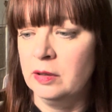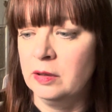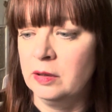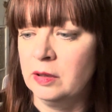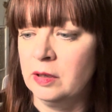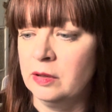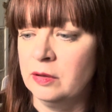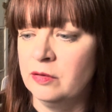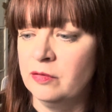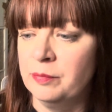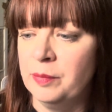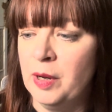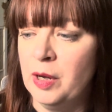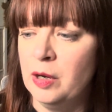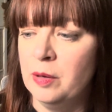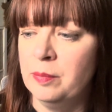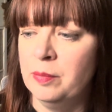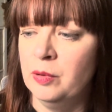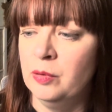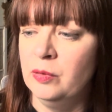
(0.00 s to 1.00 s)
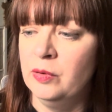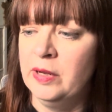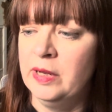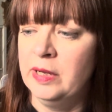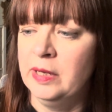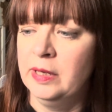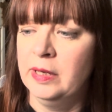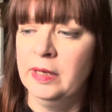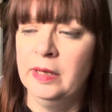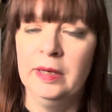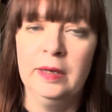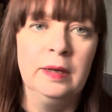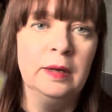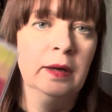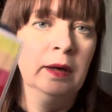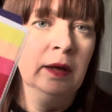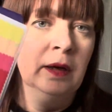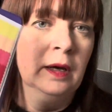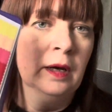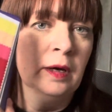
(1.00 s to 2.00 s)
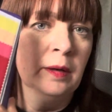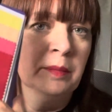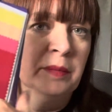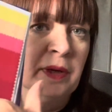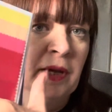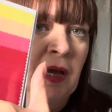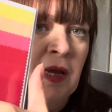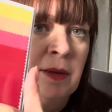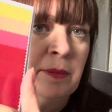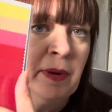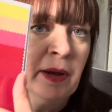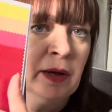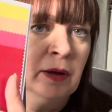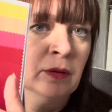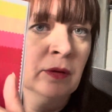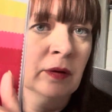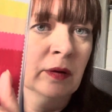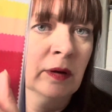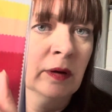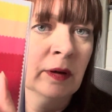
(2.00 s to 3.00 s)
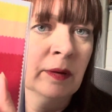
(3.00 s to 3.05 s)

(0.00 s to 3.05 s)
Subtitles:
kind of purple here came out.